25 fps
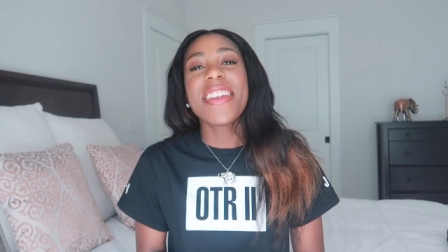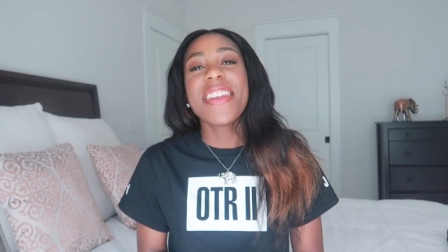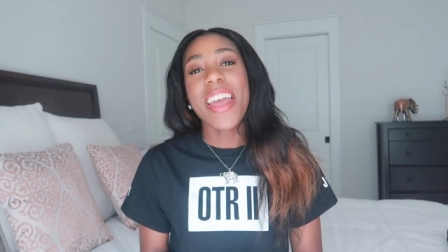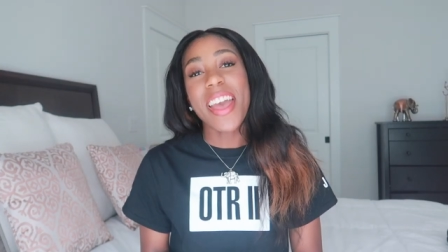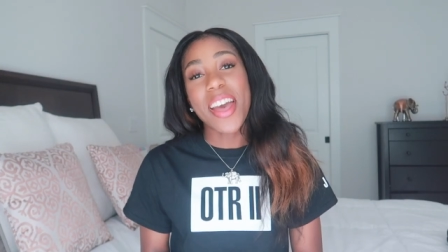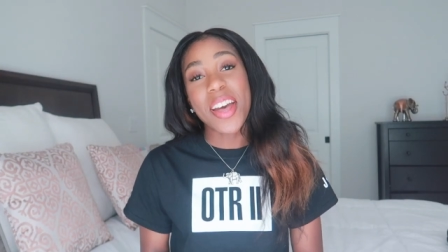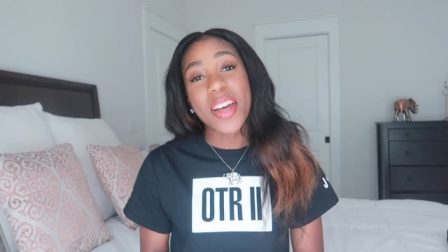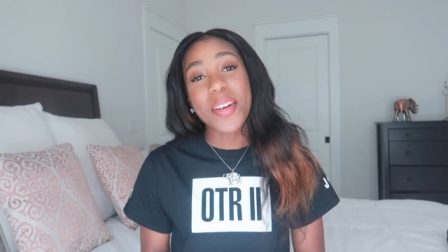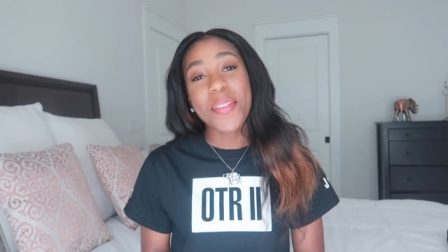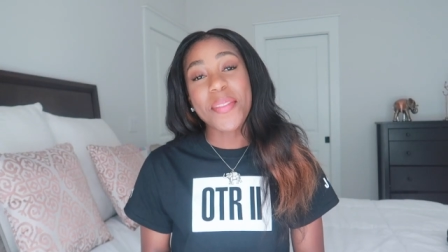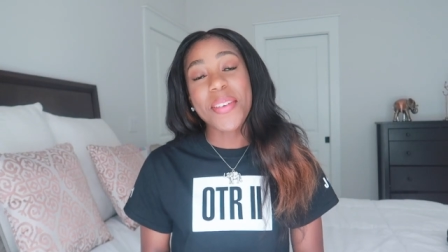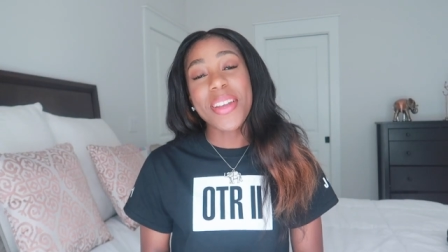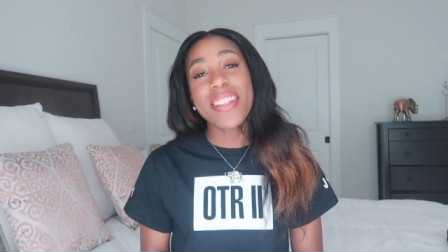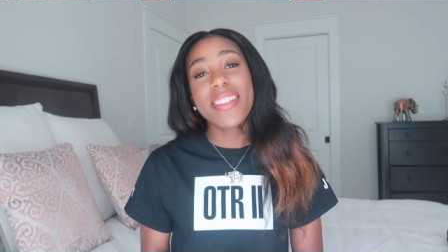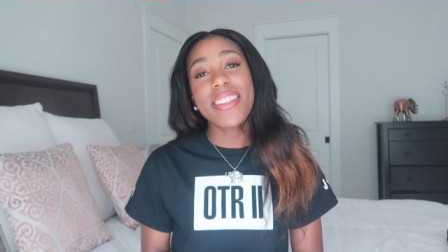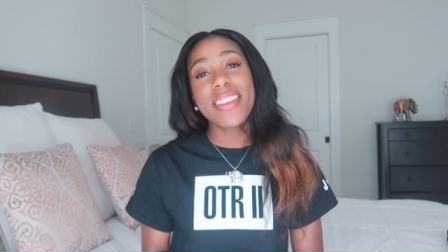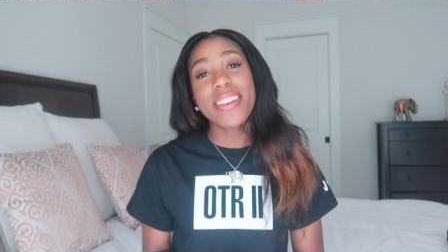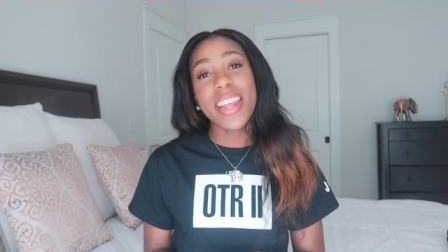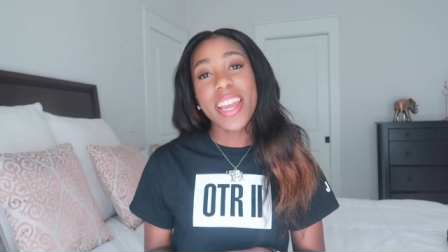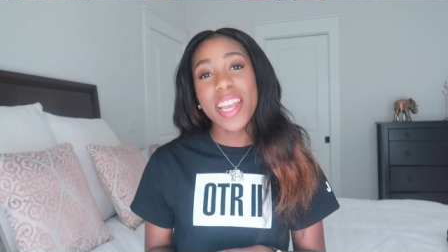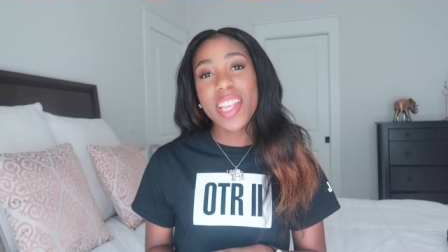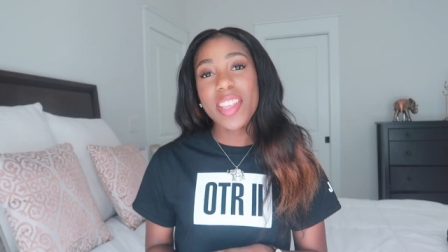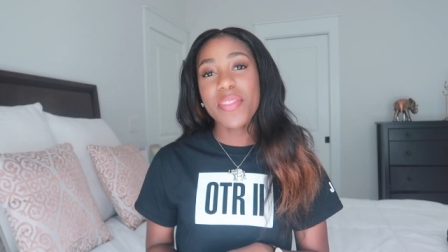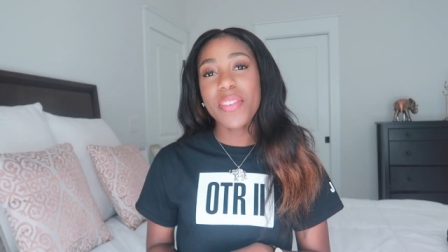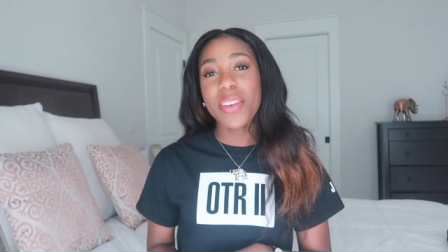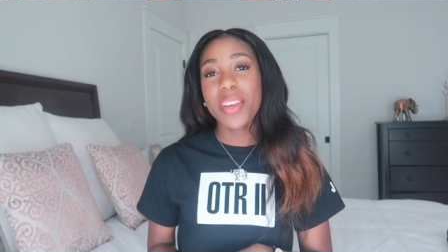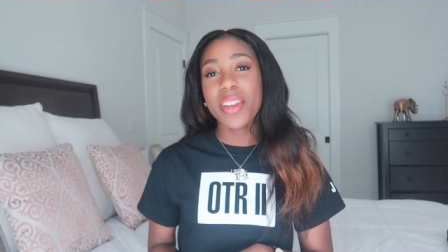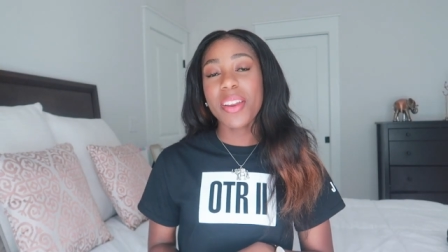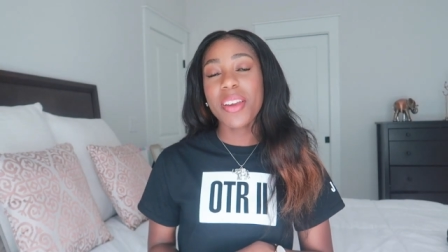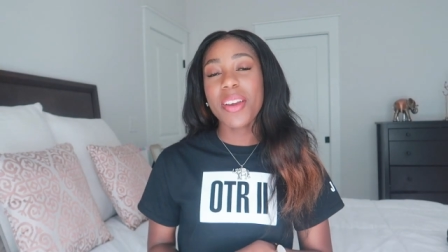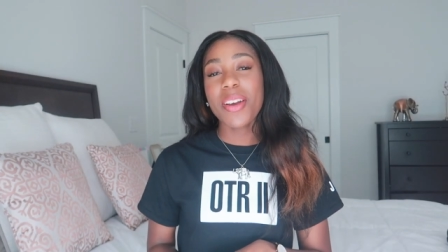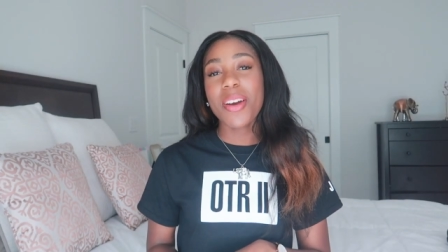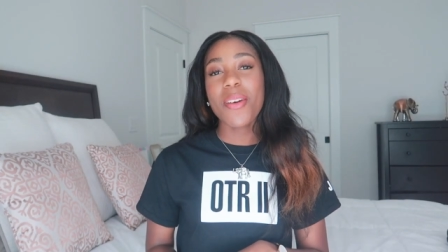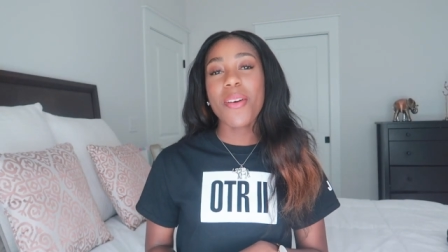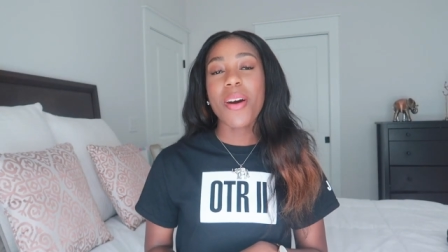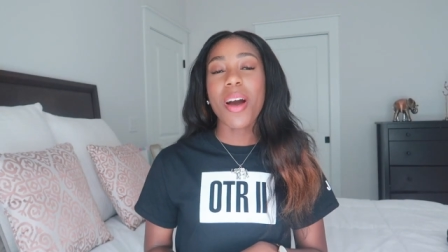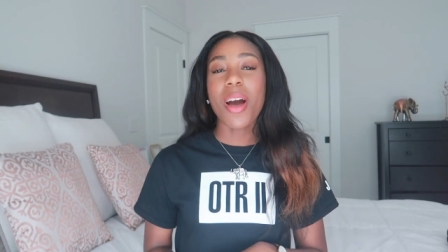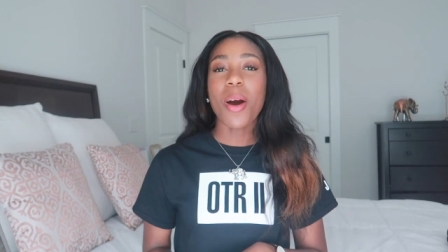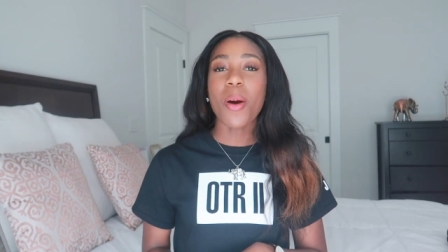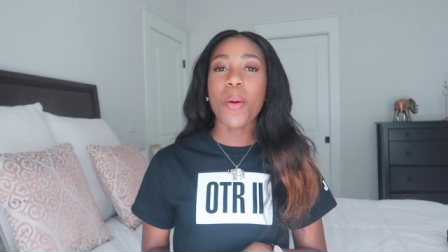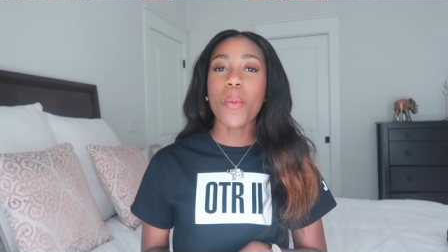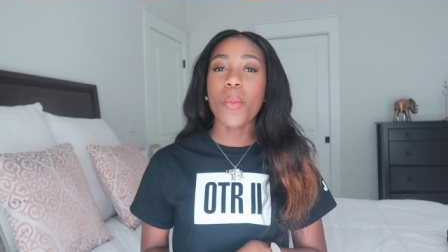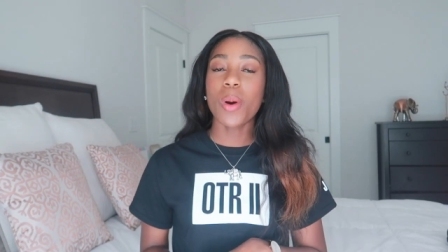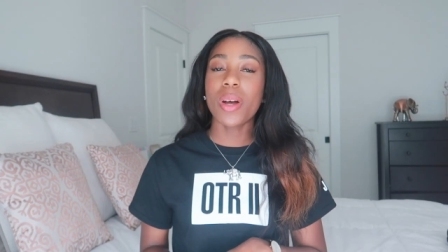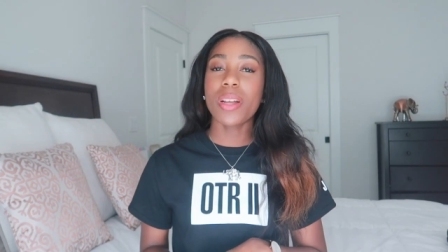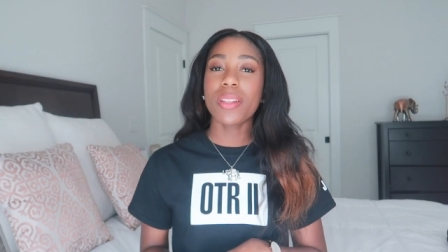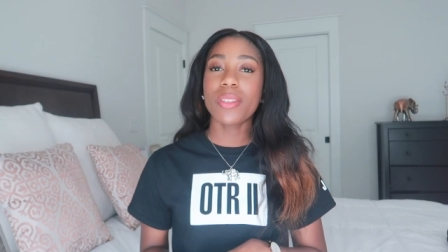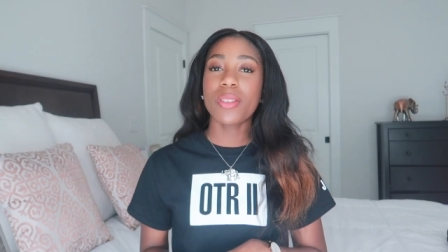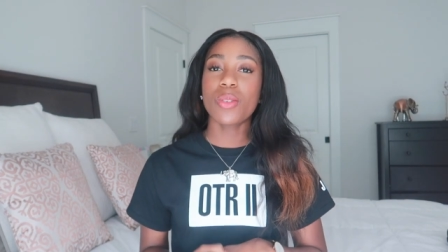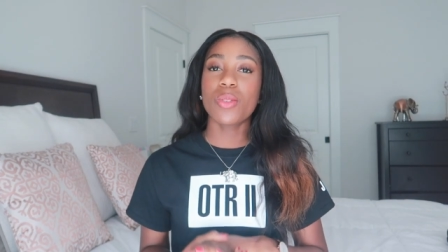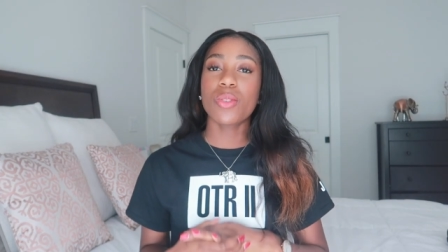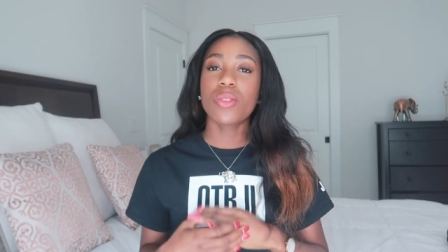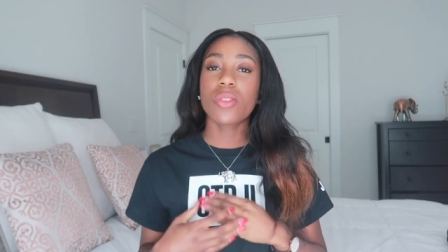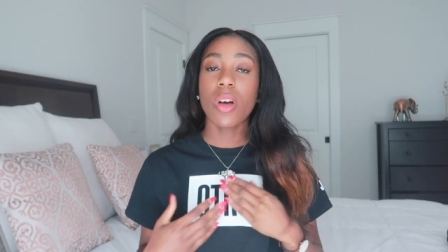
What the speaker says: Now, in today's video, I want to